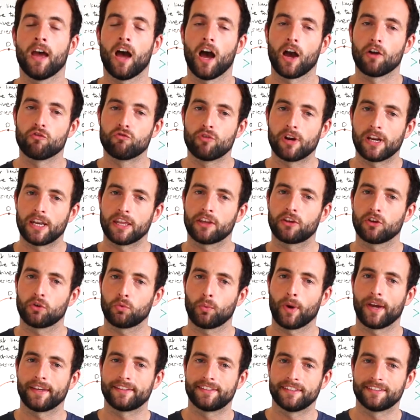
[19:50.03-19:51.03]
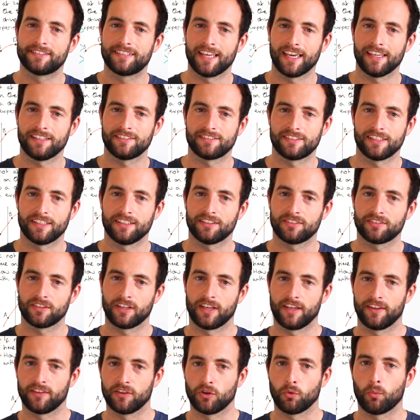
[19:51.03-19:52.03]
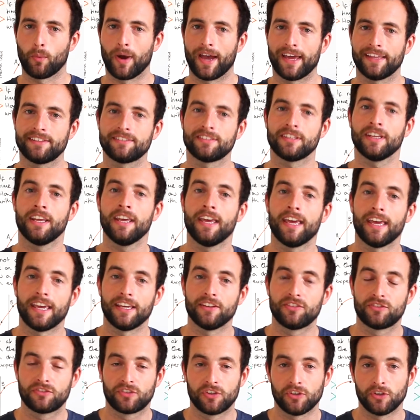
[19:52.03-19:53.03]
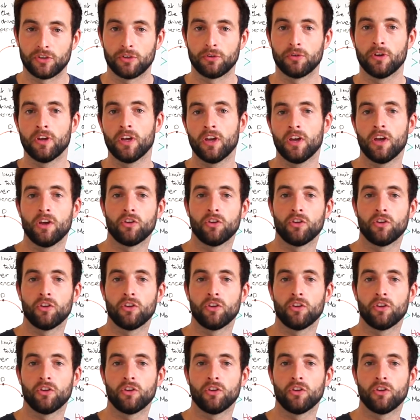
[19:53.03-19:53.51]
A really good way to test this in the wet is to